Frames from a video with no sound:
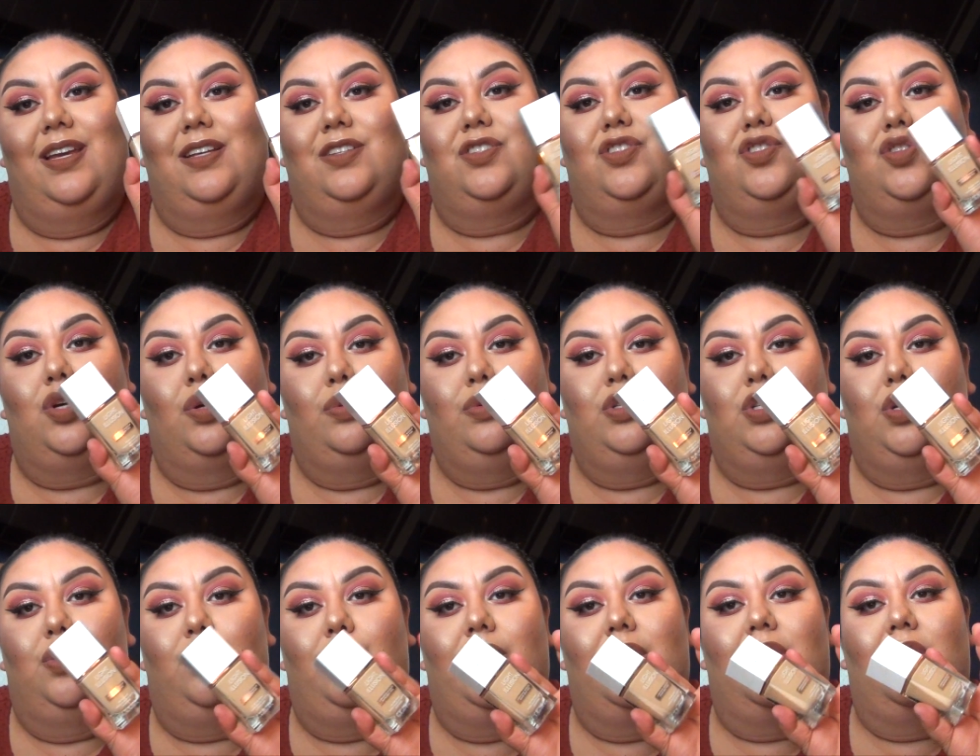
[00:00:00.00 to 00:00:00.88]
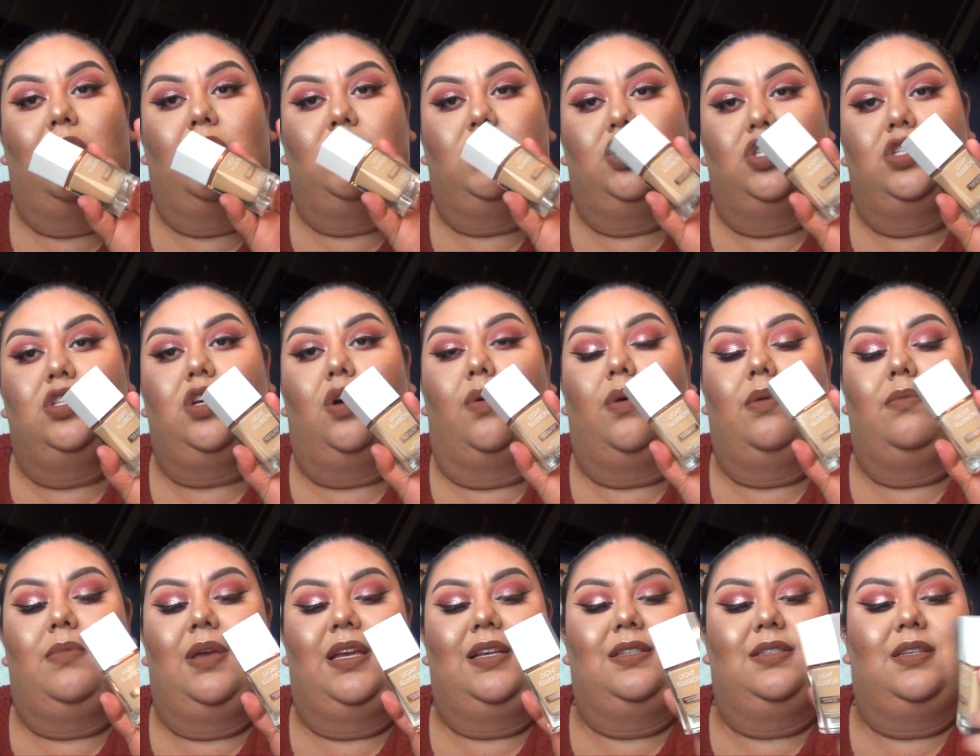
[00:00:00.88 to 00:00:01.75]
It's so dewy, so
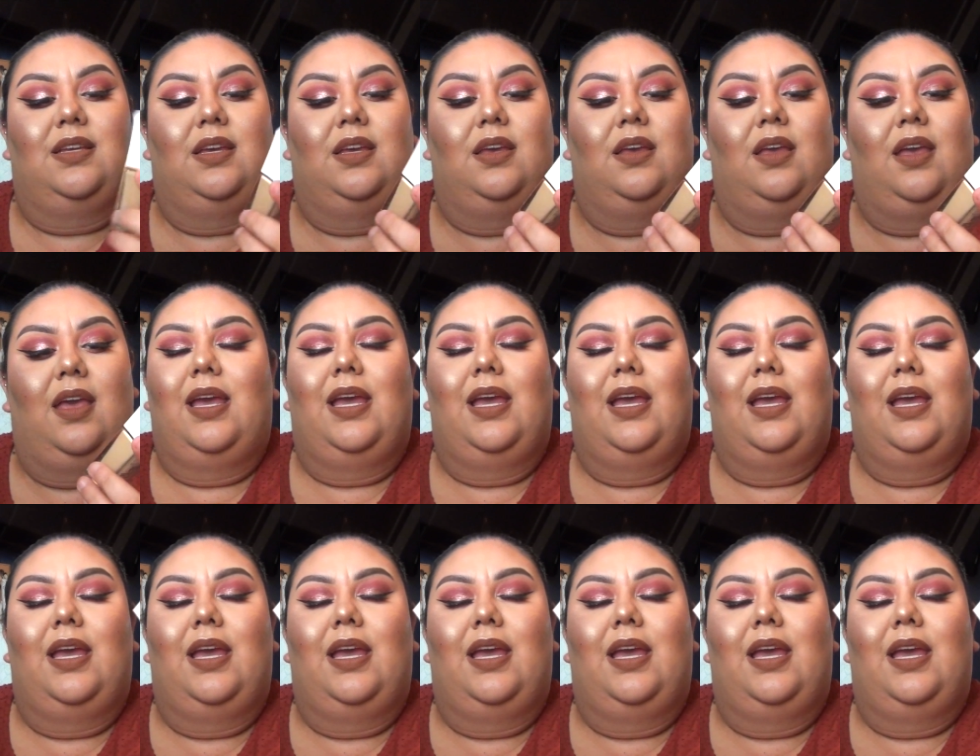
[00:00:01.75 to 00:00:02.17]
amazing.